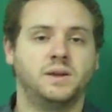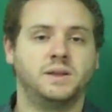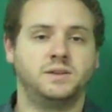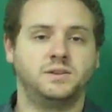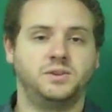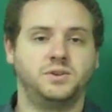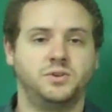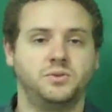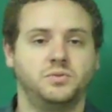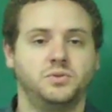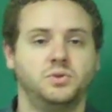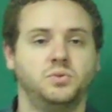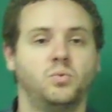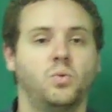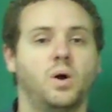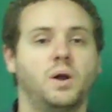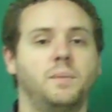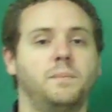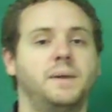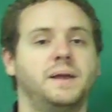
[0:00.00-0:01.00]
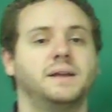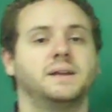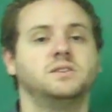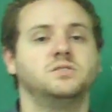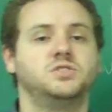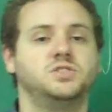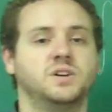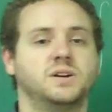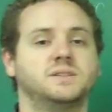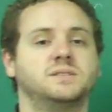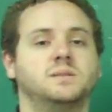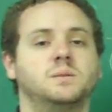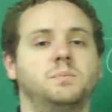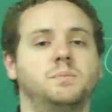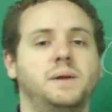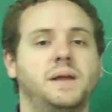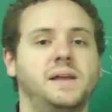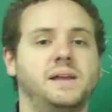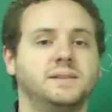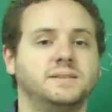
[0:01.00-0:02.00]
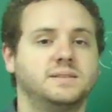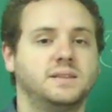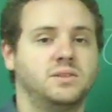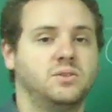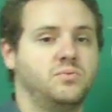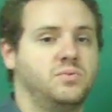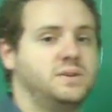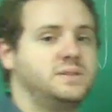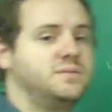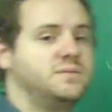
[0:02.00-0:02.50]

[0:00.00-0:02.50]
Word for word: in u we want to make it just the base. And the